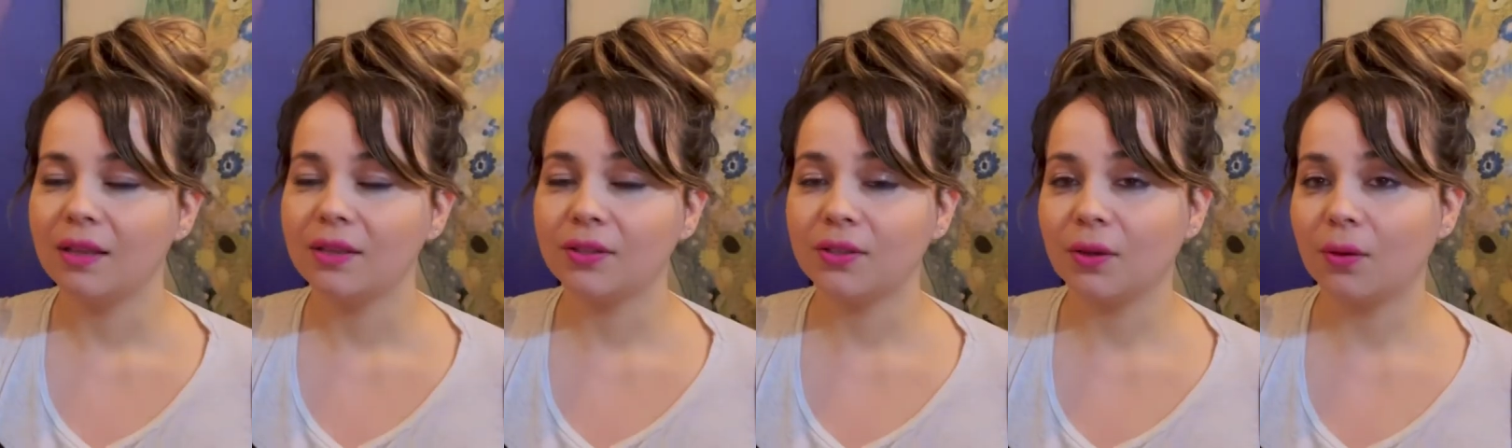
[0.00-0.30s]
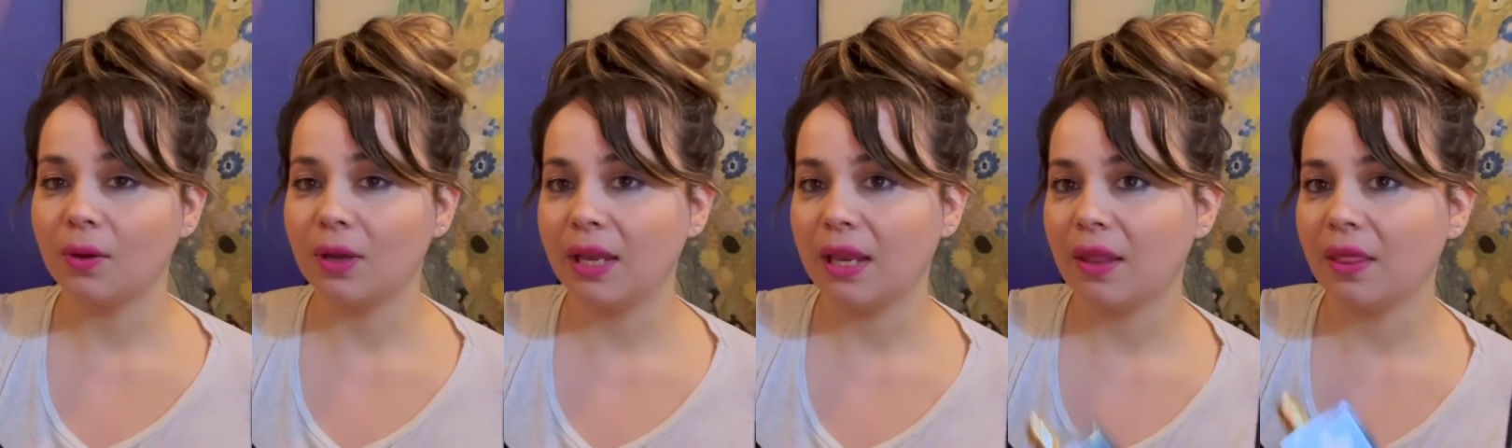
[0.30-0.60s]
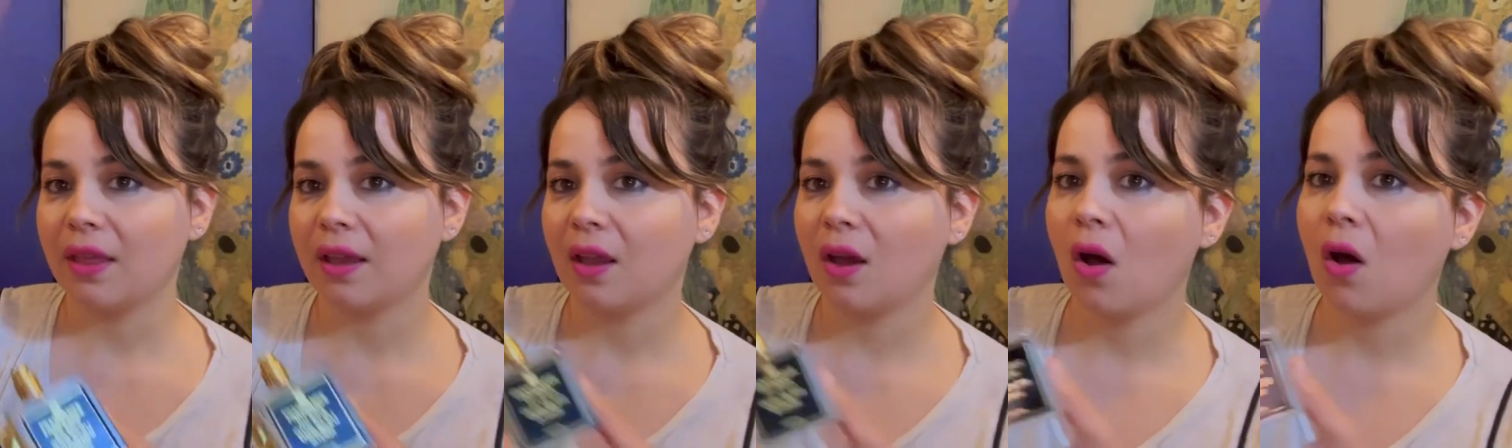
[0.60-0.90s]
So,
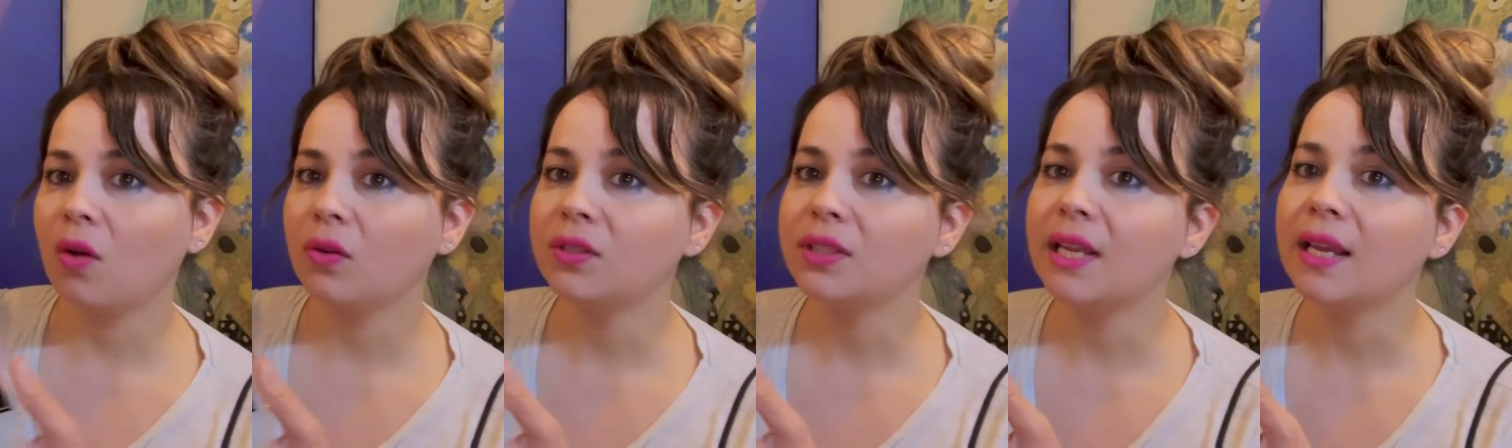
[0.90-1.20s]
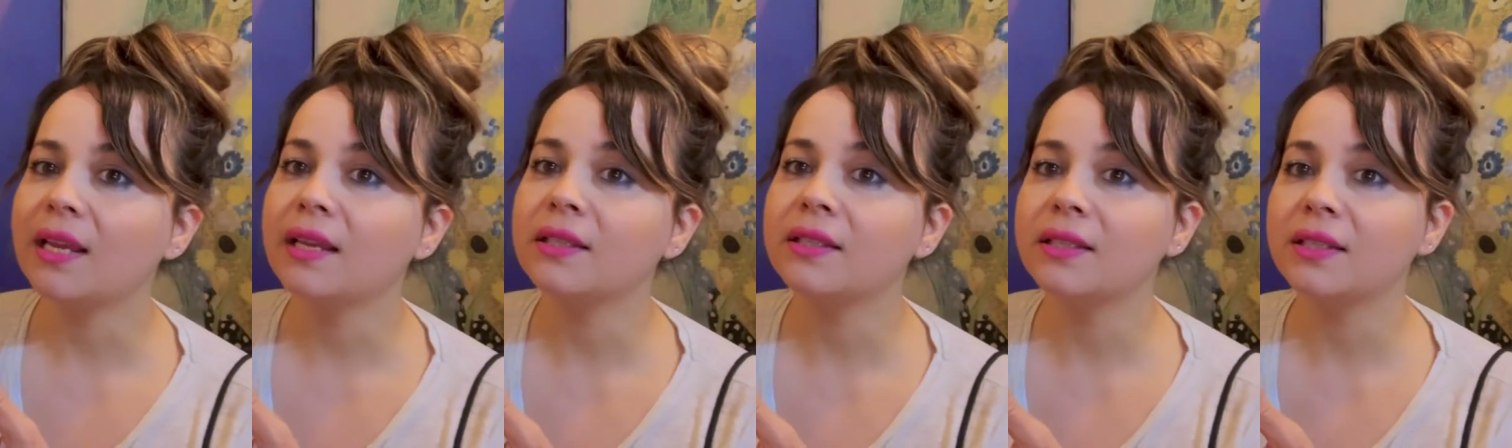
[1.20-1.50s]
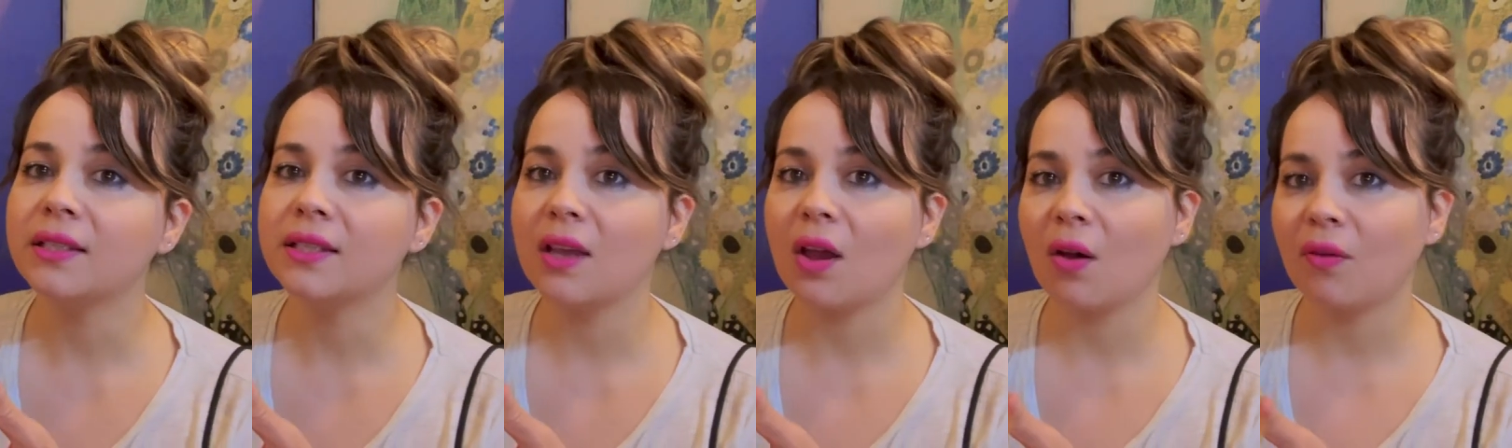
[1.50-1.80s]
in the
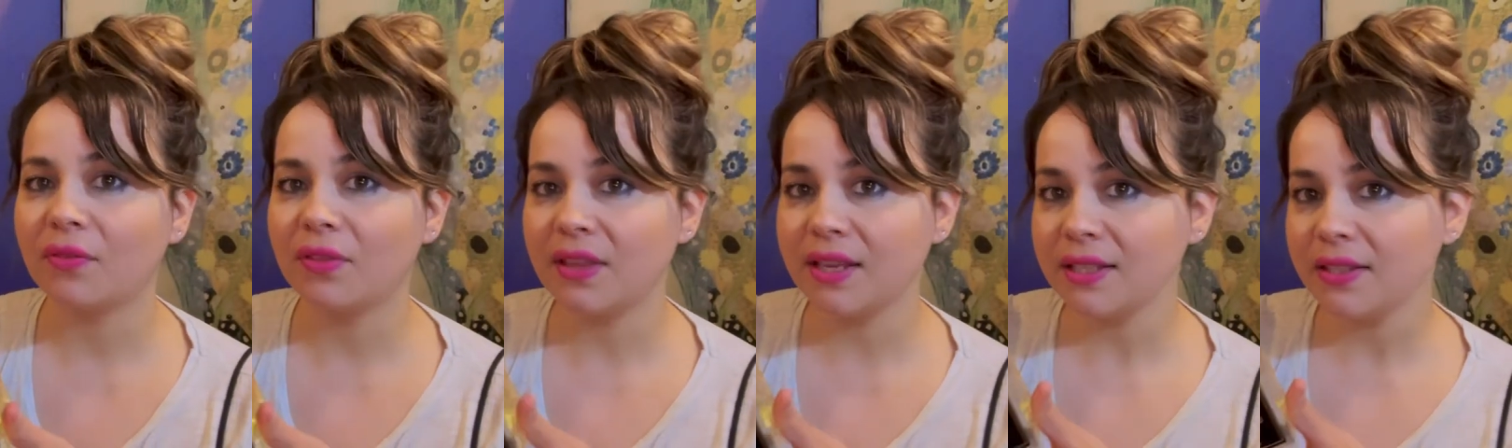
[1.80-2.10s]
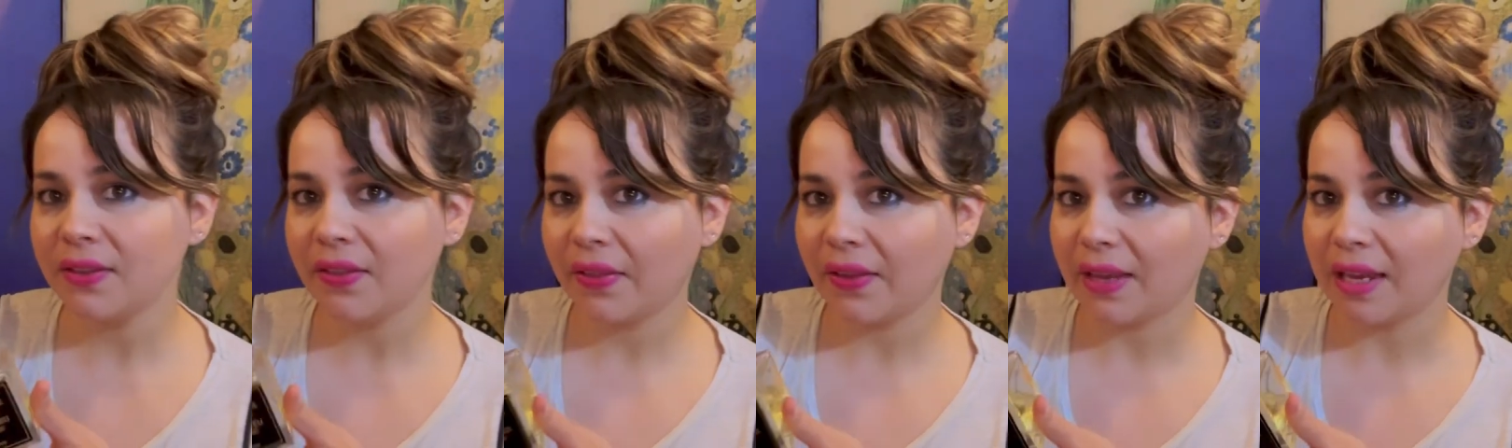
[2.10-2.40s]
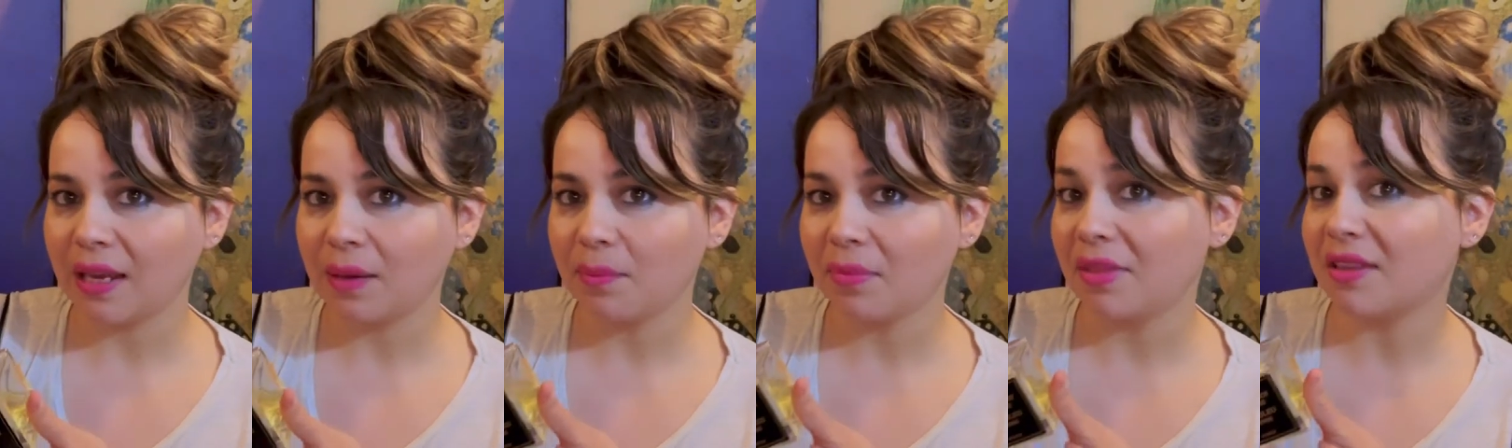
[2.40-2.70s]
context of this
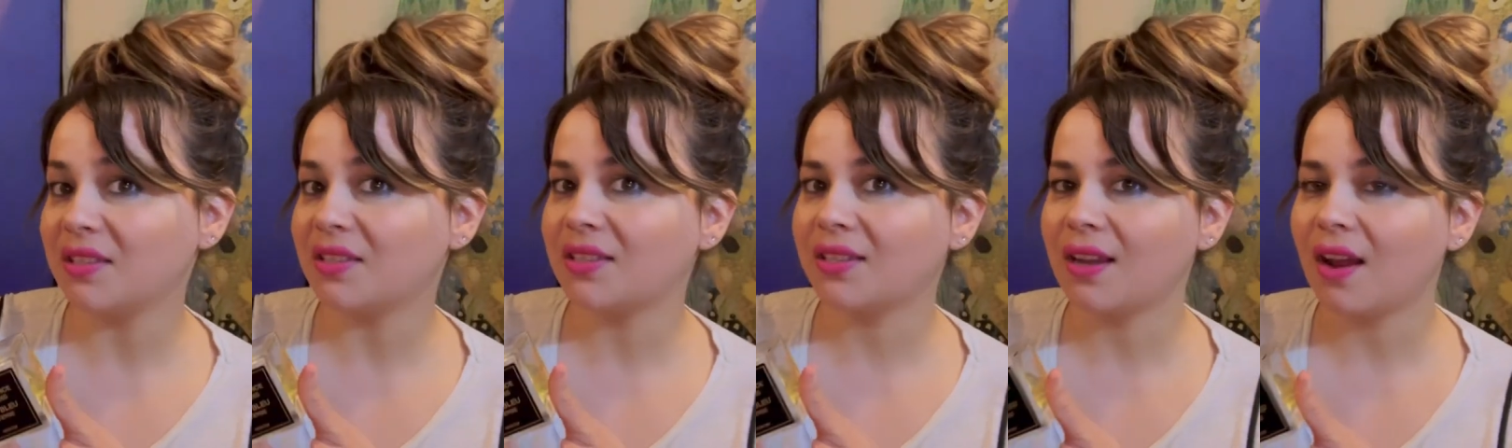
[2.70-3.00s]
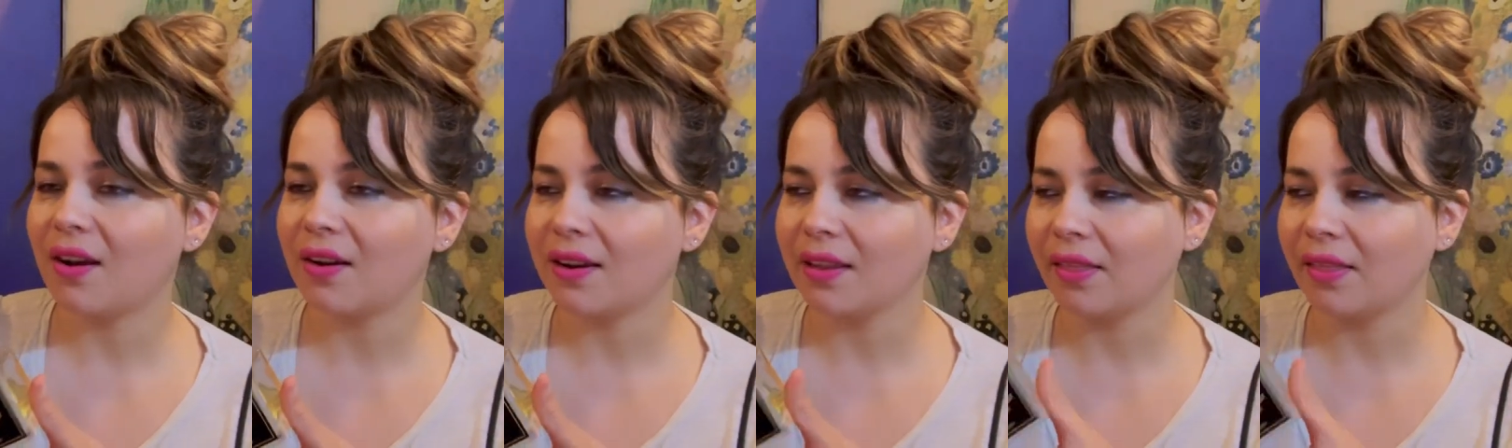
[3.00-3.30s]
theme, the starry